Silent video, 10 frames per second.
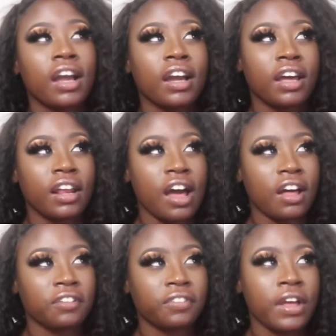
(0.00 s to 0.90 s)
cut
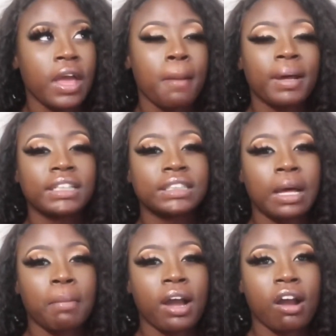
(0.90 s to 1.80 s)
off. By the
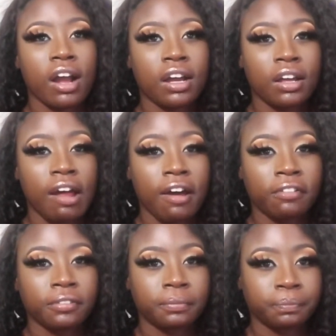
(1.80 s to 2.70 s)
time my car cut off
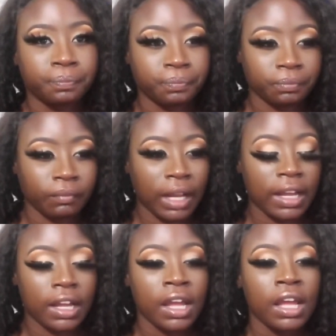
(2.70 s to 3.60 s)

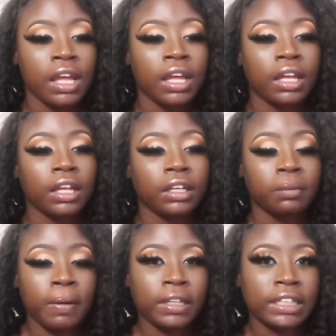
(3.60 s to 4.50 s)
and the
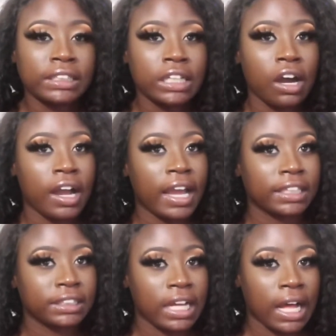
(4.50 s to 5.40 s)
police car
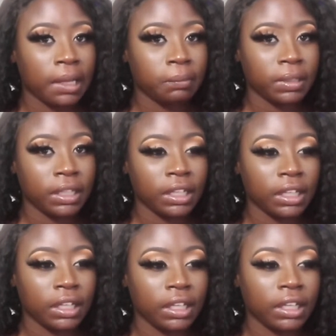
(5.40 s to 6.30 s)
had stopped,
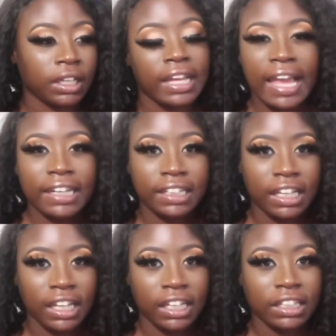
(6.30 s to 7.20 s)
he had the
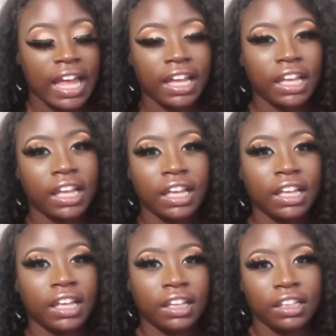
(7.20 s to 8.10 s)
key. Like,
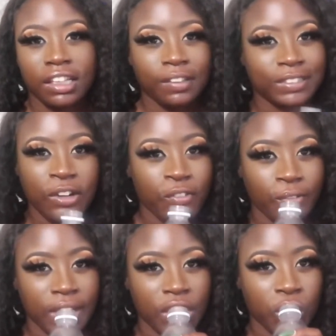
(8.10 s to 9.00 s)
it was over with.